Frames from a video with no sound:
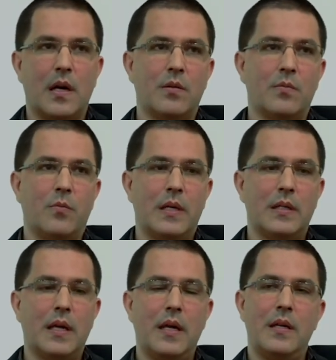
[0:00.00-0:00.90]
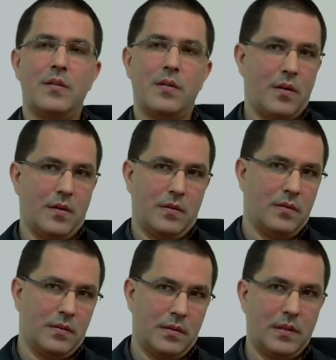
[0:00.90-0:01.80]
And when they saw
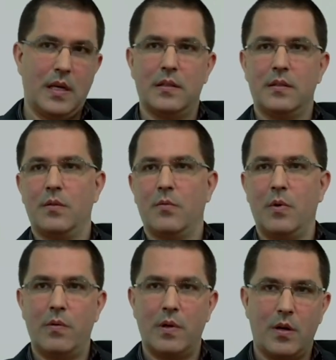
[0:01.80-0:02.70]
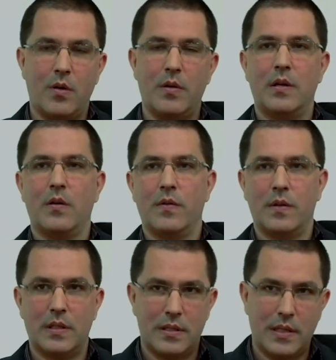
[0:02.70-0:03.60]
that we were going over
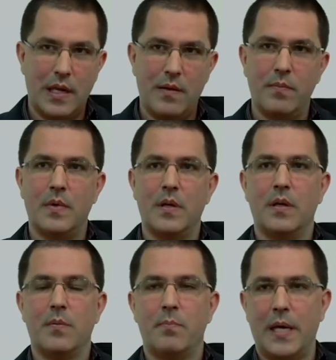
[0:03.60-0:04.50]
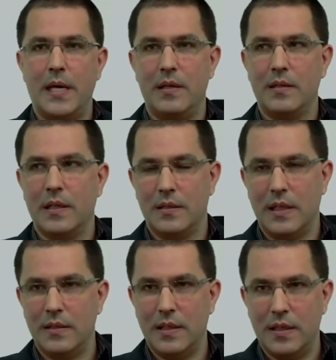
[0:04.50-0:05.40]
the same pain that
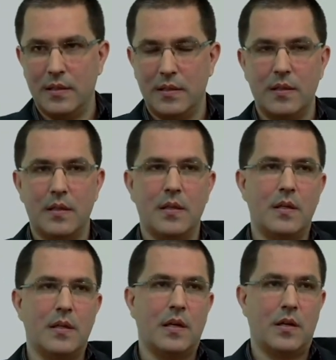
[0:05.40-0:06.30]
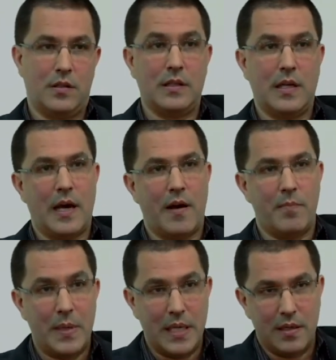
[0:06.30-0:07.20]
they did, uh, that they
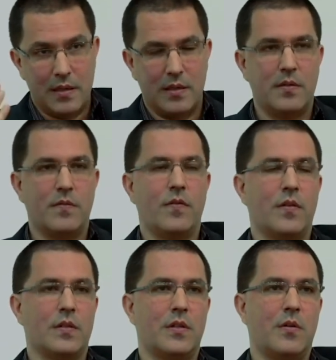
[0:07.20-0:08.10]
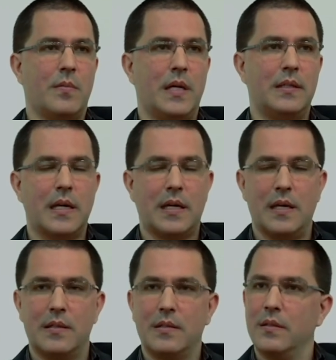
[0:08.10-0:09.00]
have been for so many
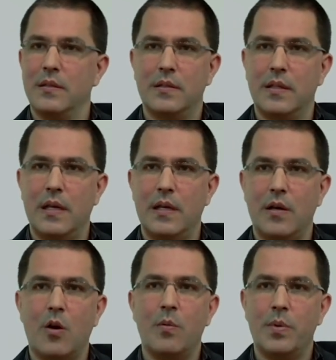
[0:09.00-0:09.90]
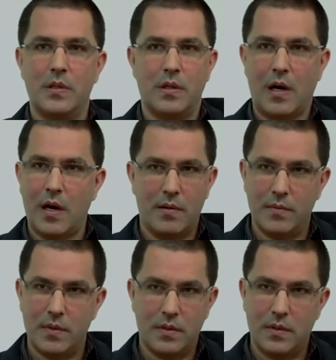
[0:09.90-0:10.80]
decades, they opened their
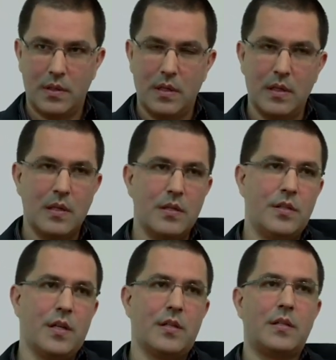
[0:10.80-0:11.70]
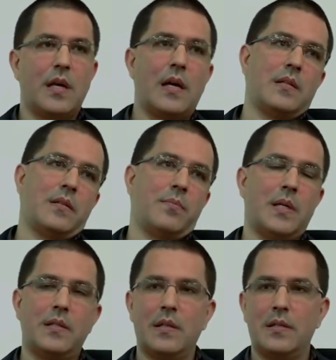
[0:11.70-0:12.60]
arms, just as
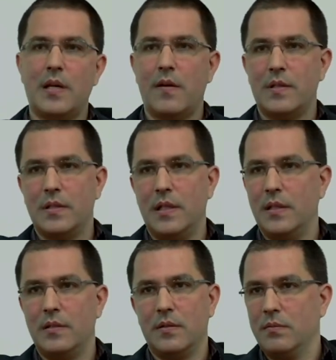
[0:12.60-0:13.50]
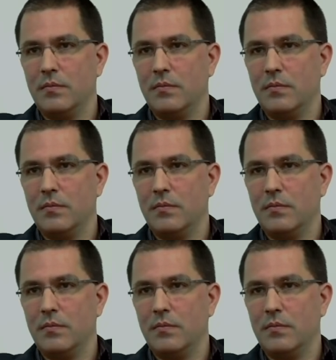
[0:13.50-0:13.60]
President Chavez did